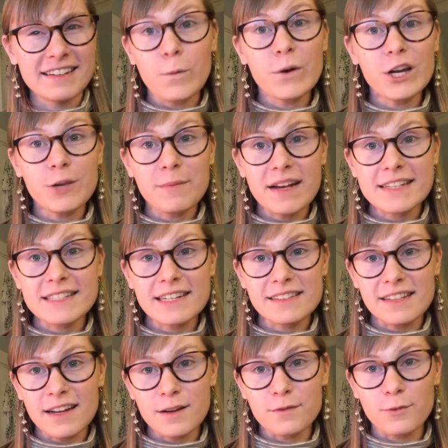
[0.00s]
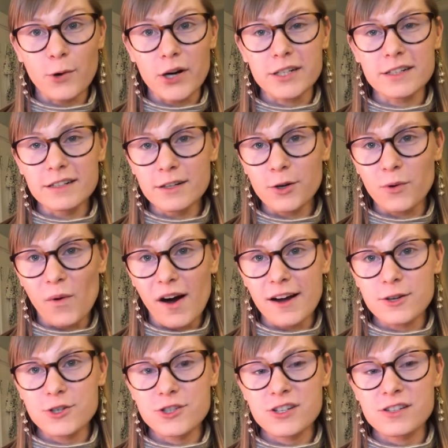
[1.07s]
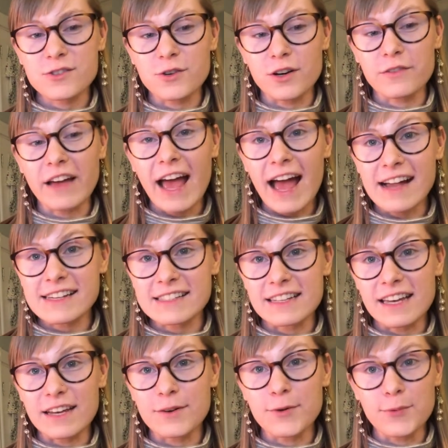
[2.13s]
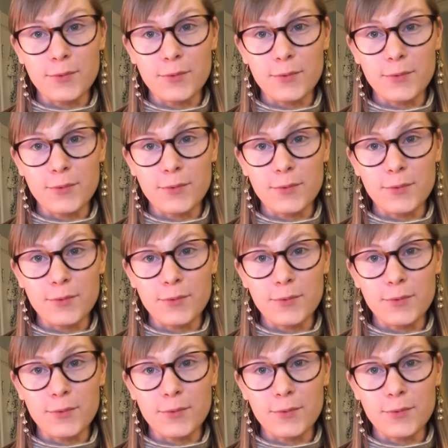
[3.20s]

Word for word: When you mix in a lot of water, gouache sort of acts like